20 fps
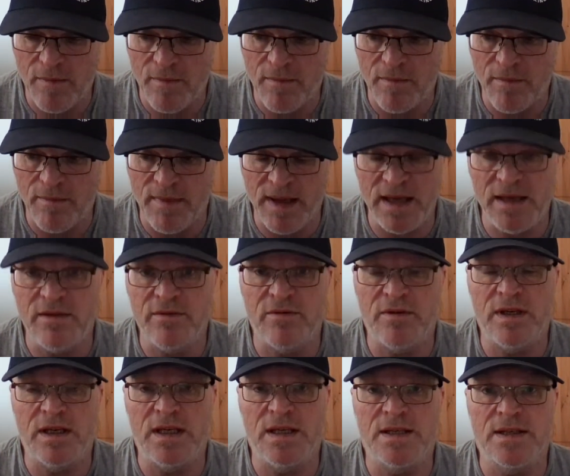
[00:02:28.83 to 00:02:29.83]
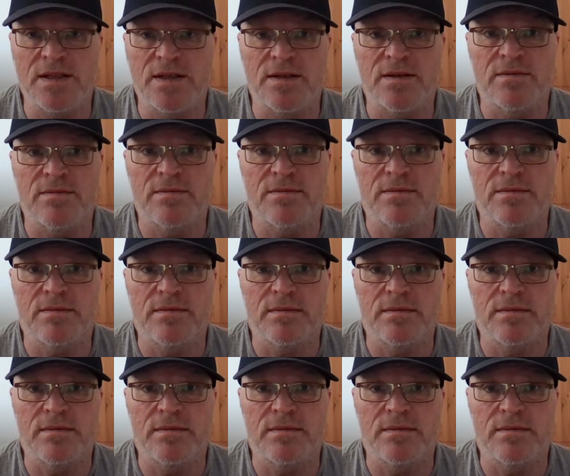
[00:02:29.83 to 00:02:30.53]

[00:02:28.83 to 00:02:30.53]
main reason